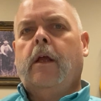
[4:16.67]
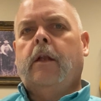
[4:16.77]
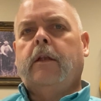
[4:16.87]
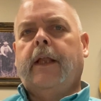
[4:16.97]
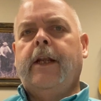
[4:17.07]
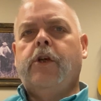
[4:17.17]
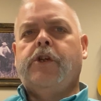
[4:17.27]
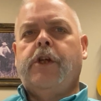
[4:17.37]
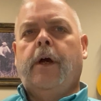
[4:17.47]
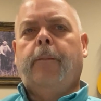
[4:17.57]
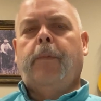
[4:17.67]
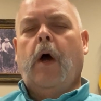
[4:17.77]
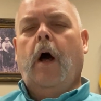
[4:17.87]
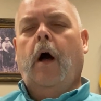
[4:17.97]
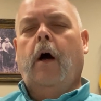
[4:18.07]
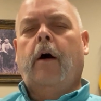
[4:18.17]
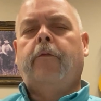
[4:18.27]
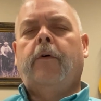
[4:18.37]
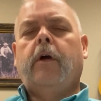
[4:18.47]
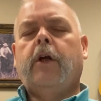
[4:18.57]
leadership
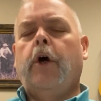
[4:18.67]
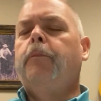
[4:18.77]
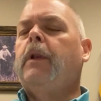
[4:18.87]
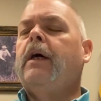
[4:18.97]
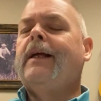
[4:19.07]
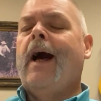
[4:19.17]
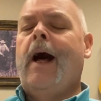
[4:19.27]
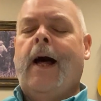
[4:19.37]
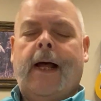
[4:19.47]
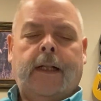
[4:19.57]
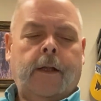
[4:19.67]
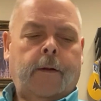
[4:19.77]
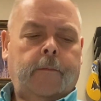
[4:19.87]
of Kublai Khan,